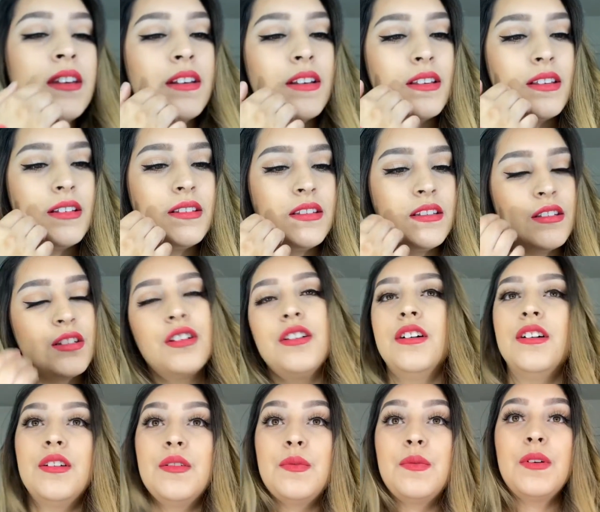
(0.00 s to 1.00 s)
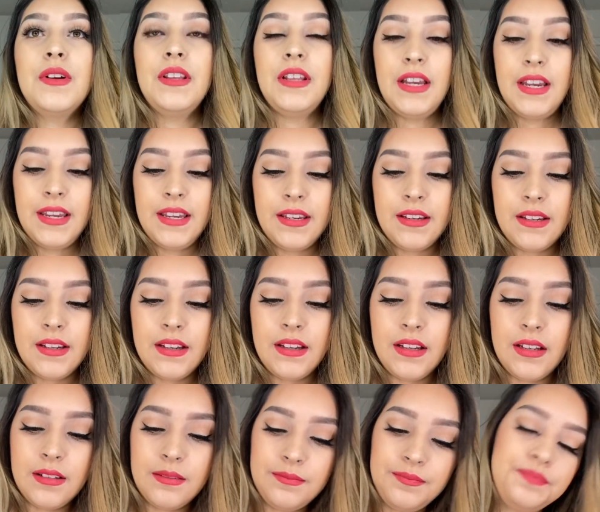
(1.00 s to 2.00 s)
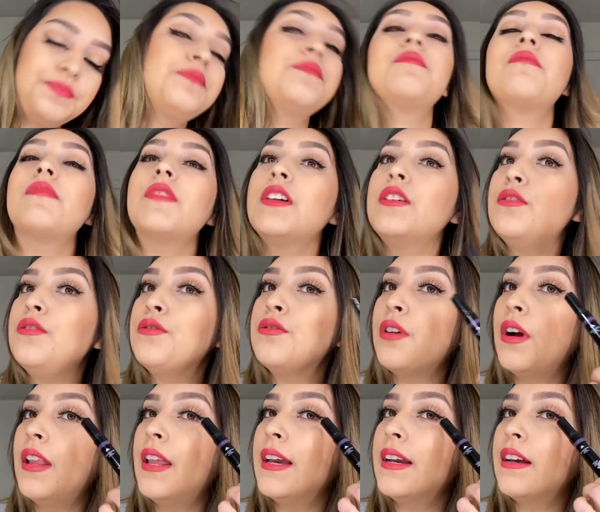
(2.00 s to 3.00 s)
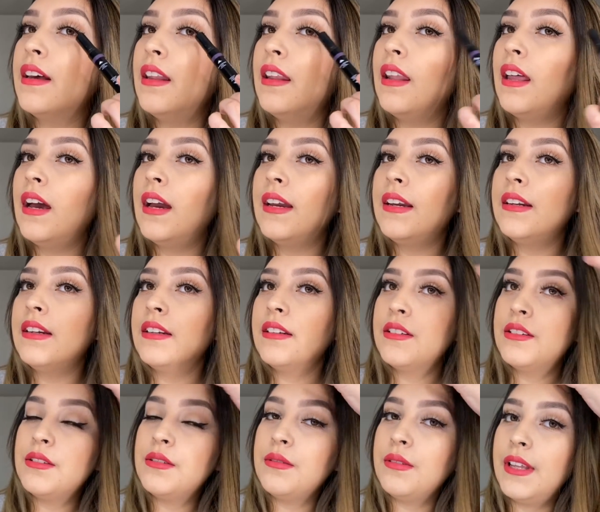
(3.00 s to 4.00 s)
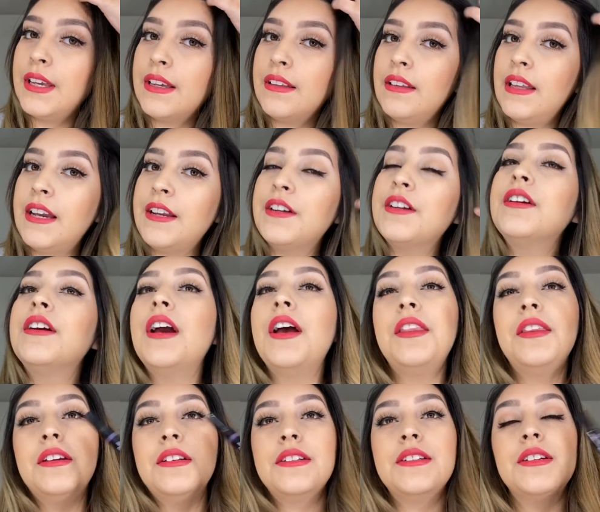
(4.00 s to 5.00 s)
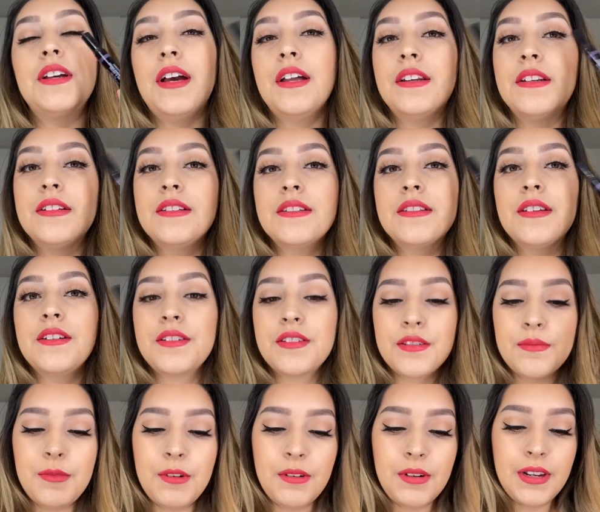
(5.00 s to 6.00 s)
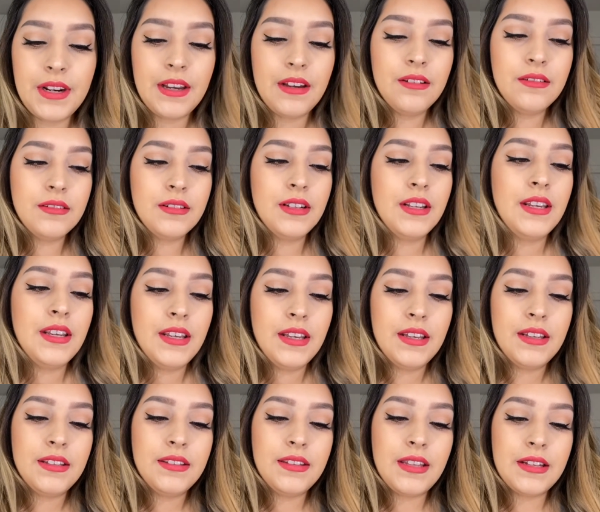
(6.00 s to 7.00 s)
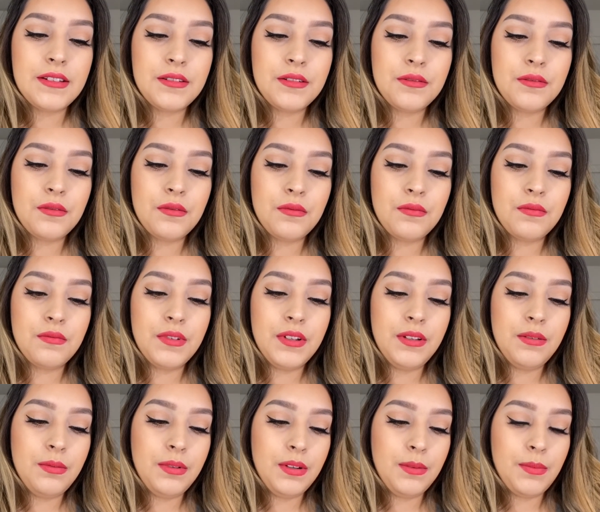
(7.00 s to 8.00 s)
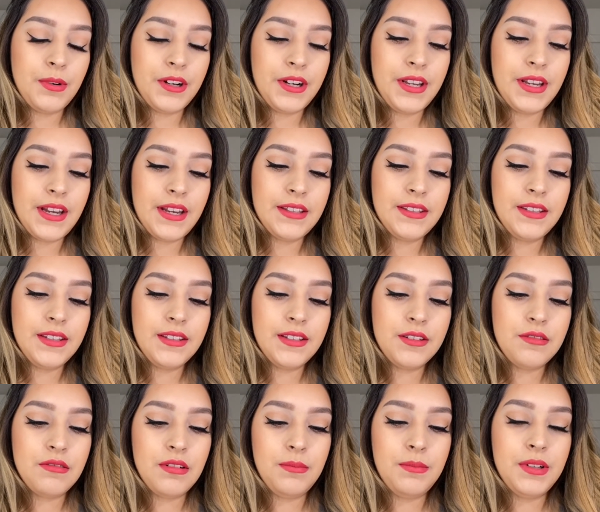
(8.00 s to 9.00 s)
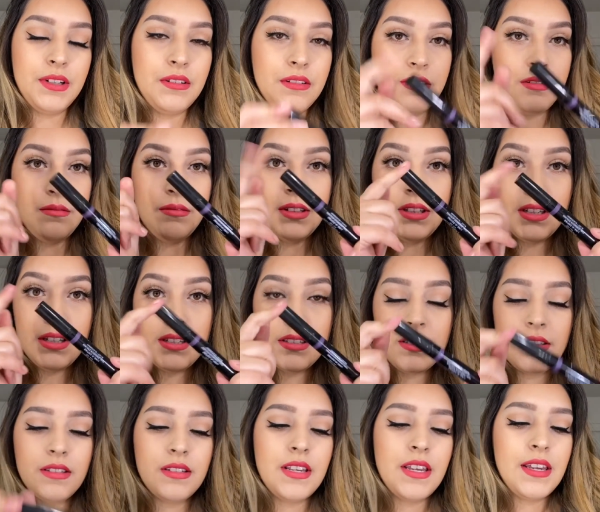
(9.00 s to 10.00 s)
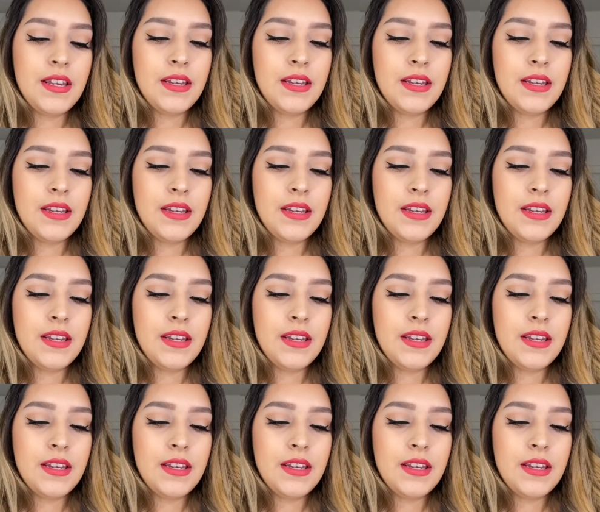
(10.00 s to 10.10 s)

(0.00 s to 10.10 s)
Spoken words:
This is good for like to draw like a line, to do like liner, and then to kind of just like smoke it out. That's really pretty. I think that's what I'm gonna do with this.